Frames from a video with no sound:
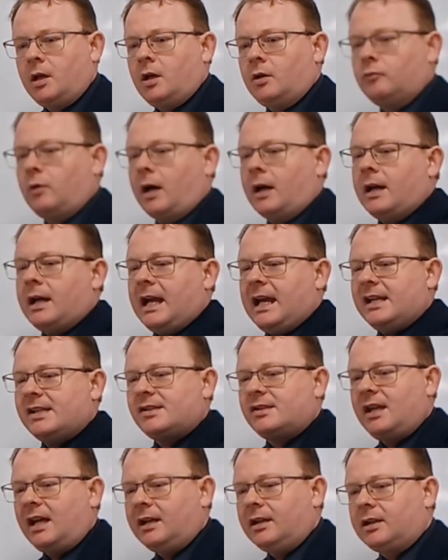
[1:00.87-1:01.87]
Right,
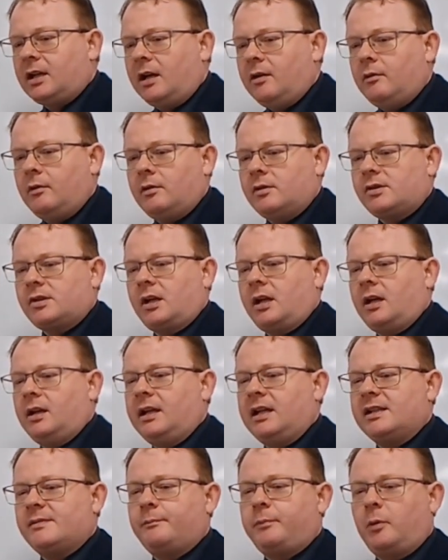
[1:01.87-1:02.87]
it then goes and
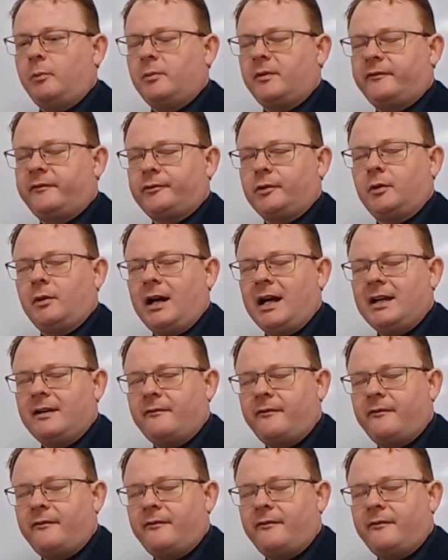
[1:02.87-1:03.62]
it's pumped through a